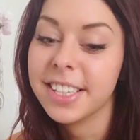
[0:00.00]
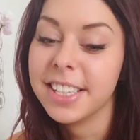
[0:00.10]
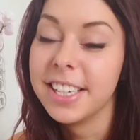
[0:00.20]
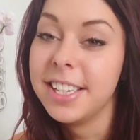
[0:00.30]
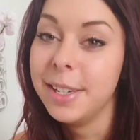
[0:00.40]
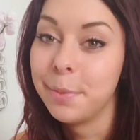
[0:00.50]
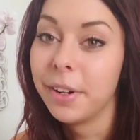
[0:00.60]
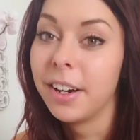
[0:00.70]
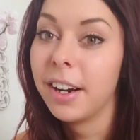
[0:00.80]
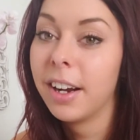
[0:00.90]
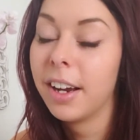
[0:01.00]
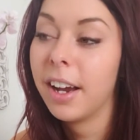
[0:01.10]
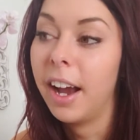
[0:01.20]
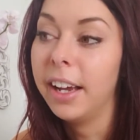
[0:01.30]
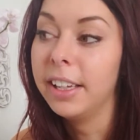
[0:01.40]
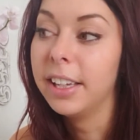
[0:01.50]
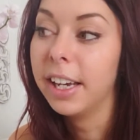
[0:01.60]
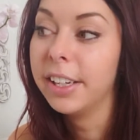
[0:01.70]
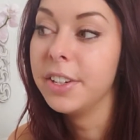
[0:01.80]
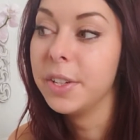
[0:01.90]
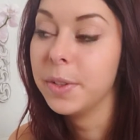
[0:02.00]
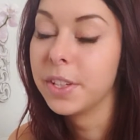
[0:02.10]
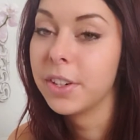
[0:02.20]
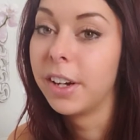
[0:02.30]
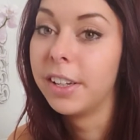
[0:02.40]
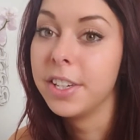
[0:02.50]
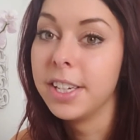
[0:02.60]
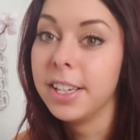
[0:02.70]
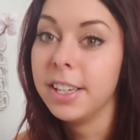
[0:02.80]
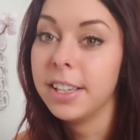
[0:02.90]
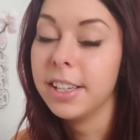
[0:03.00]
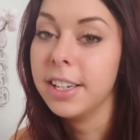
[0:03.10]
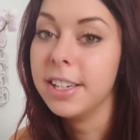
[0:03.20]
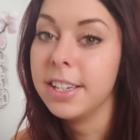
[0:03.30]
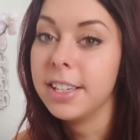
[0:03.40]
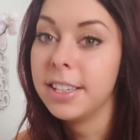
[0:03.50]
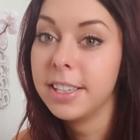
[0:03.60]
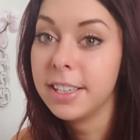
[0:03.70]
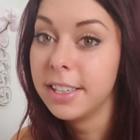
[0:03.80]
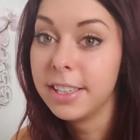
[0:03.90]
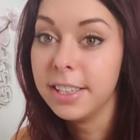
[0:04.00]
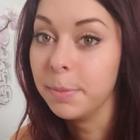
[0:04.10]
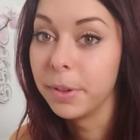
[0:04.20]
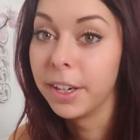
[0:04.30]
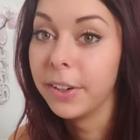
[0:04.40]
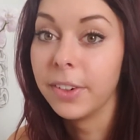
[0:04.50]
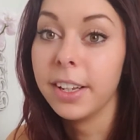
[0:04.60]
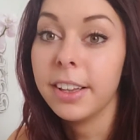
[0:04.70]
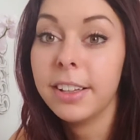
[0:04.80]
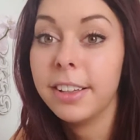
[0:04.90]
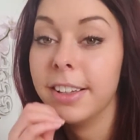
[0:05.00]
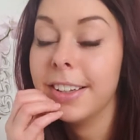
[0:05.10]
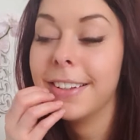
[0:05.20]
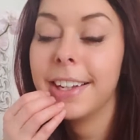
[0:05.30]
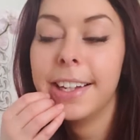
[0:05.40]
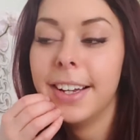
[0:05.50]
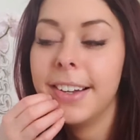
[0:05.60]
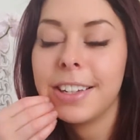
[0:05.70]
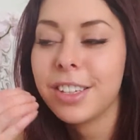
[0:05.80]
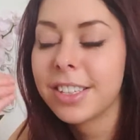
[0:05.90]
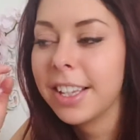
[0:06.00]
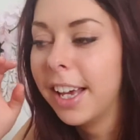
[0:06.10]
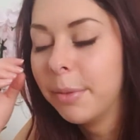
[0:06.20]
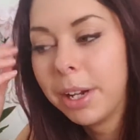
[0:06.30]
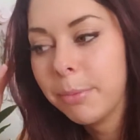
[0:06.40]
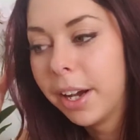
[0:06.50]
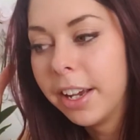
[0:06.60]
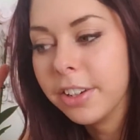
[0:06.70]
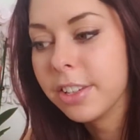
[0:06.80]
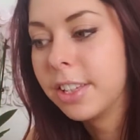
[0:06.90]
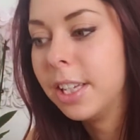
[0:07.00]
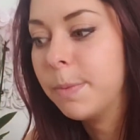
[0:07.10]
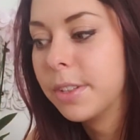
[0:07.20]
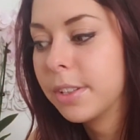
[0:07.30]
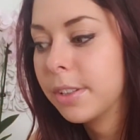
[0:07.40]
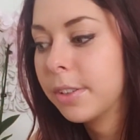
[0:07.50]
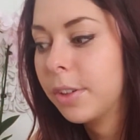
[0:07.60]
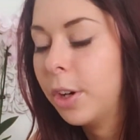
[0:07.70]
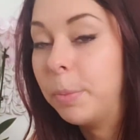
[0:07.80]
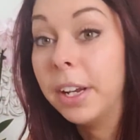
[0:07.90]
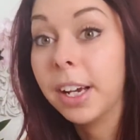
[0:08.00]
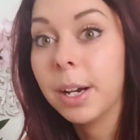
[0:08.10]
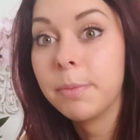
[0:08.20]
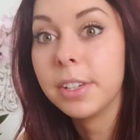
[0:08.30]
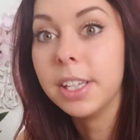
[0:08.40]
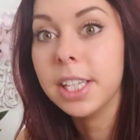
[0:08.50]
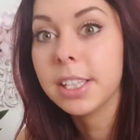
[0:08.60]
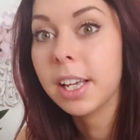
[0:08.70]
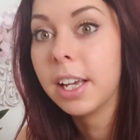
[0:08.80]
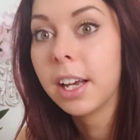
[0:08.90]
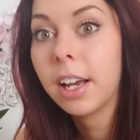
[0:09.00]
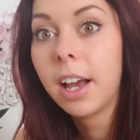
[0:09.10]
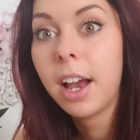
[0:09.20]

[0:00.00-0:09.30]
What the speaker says: the deeper I get into astrology, the deeper just like my mind just keeps opening up to these like